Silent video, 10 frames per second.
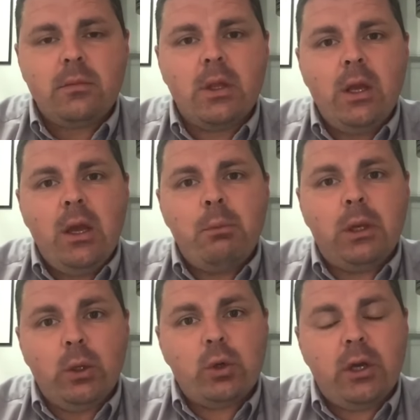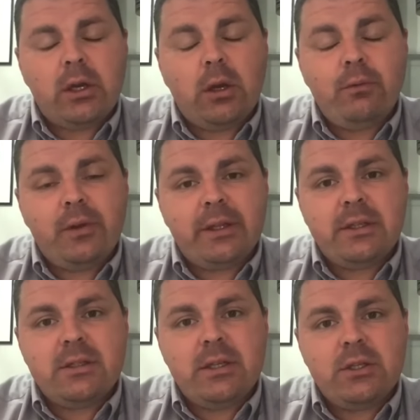But look at a conflicting
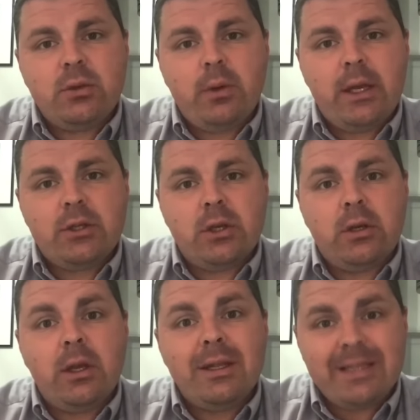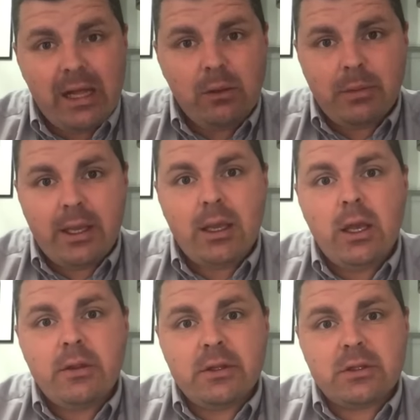situation. Tell me the
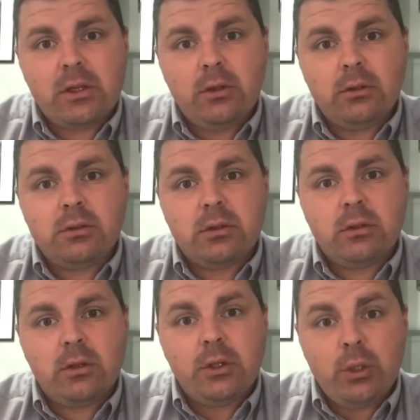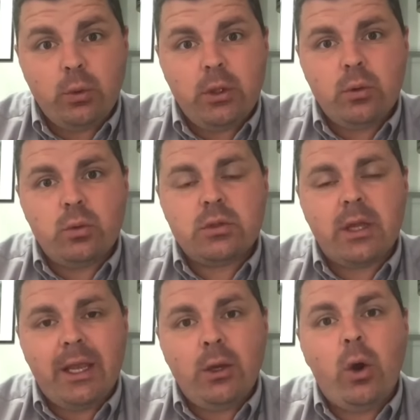skills you use in
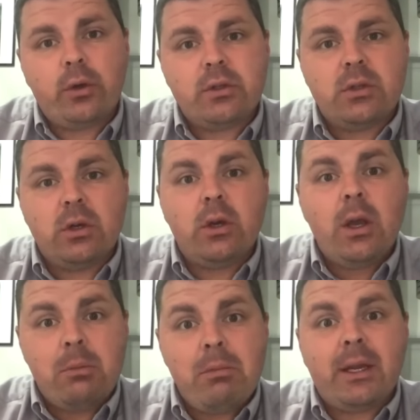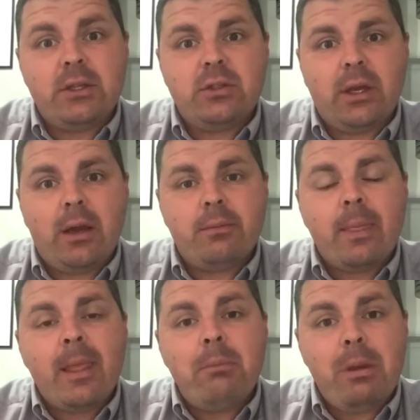order to manage that.
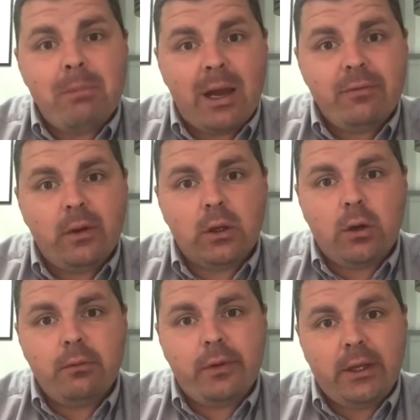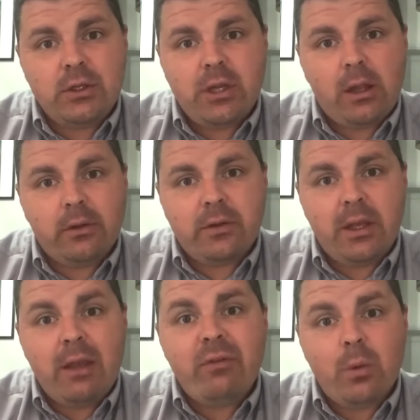Be mindful of confidentiality if
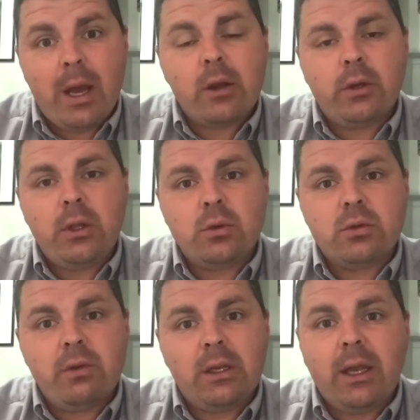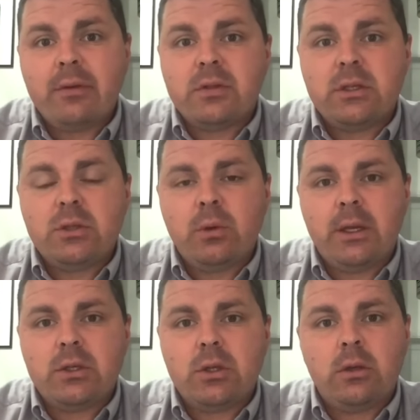you are going to use a real life
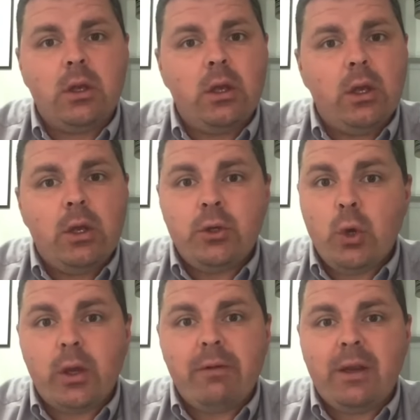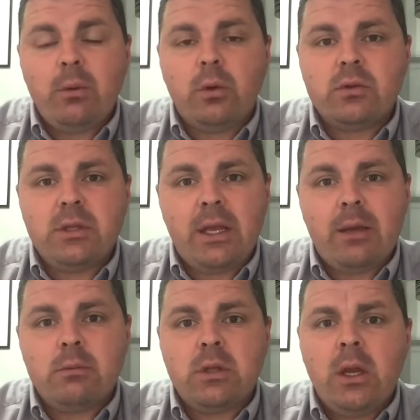situation. Don't give anyone's names,
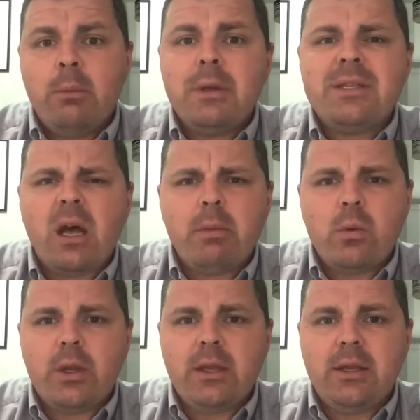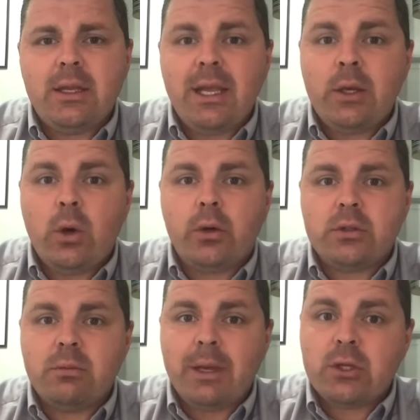but tell me what you did in order to
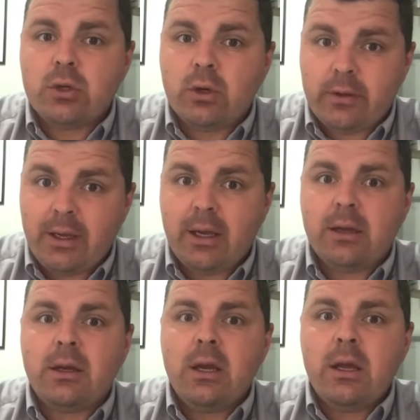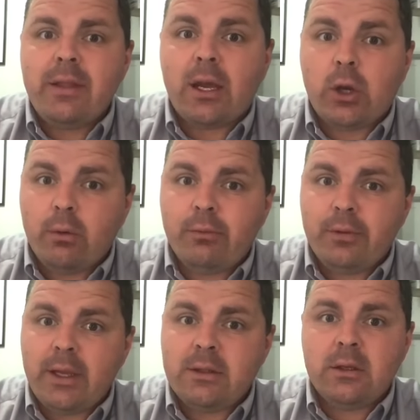make sure that that
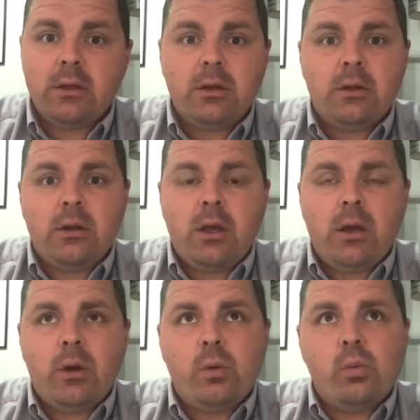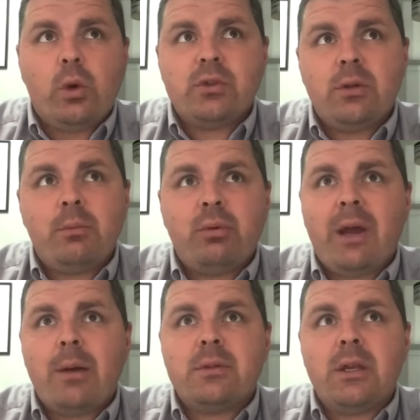conflict wasn't perhaps
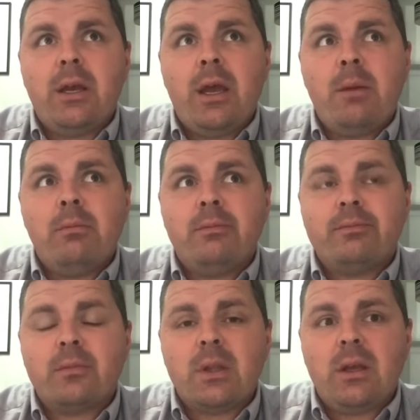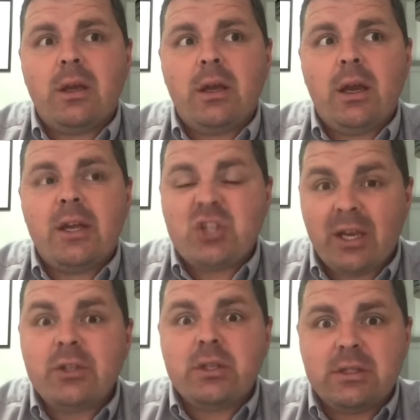a challenging
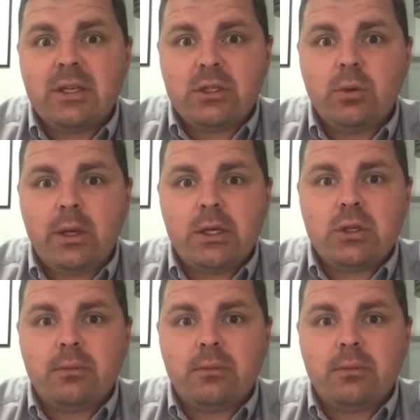situation.